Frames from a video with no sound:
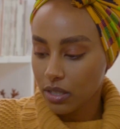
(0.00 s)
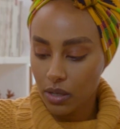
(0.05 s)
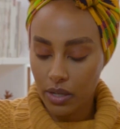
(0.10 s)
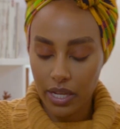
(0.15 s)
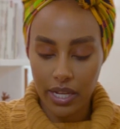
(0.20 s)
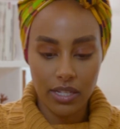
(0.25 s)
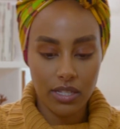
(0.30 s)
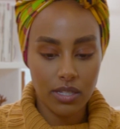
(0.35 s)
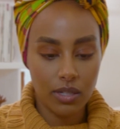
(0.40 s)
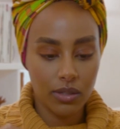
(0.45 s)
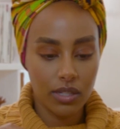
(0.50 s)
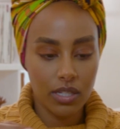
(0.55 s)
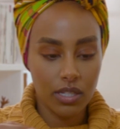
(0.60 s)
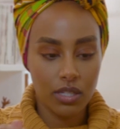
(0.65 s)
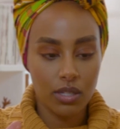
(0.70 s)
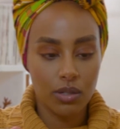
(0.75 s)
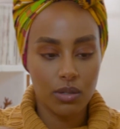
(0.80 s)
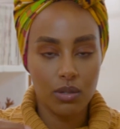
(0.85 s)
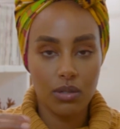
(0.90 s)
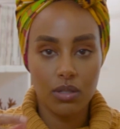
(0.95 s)
Okay, so
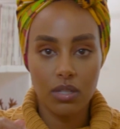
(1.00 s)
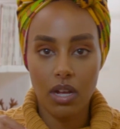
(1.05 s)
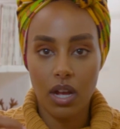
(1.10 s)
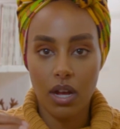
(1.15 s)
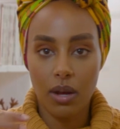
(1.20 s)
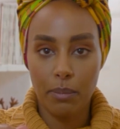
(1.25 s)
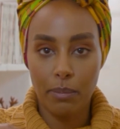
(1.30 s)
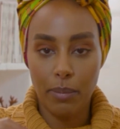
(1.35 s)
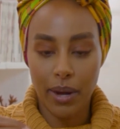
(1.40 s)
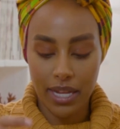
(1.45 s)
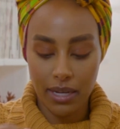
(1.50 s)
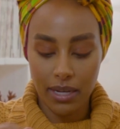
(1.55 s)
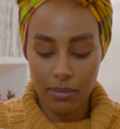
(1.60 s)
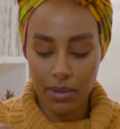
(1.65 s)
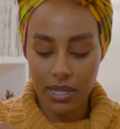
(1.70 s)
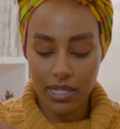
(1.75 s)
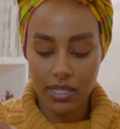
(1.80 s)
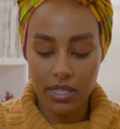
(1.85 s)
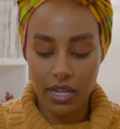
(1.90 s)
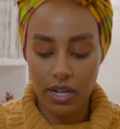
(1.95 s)
let's use Bite
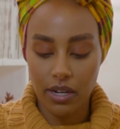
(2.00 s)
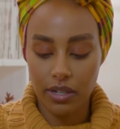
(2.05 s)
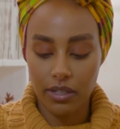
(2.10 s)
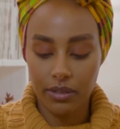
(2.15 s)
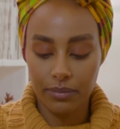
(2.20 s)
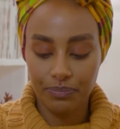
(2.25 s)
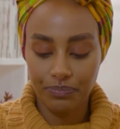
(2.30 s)
Mascara.